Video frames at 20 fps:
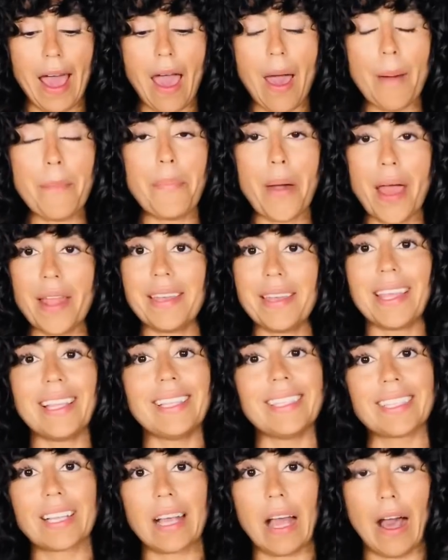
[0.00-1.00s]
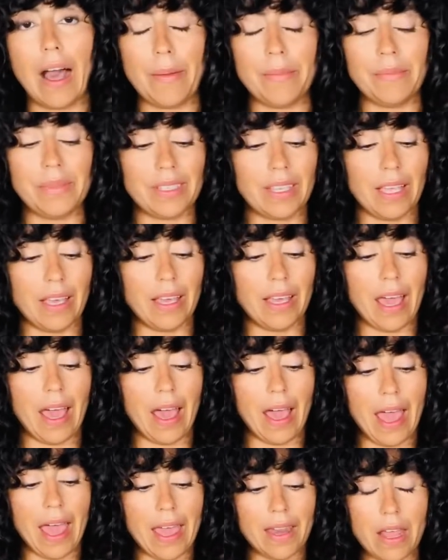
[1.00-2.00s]
abundance comes
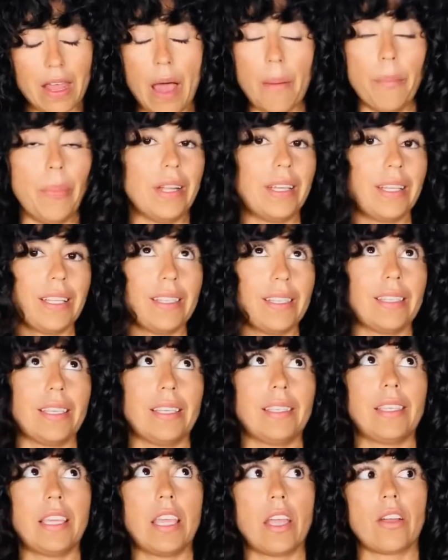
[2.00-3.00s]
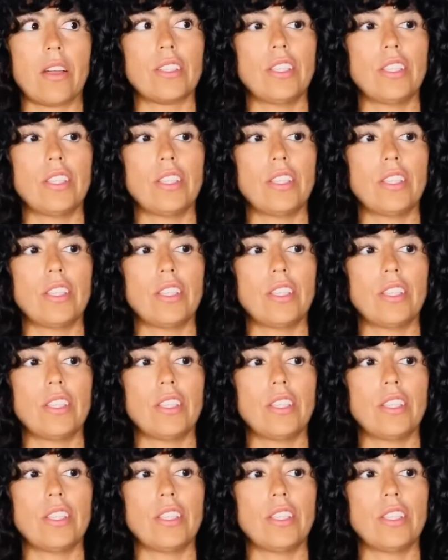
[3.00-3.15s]
and abundance is here.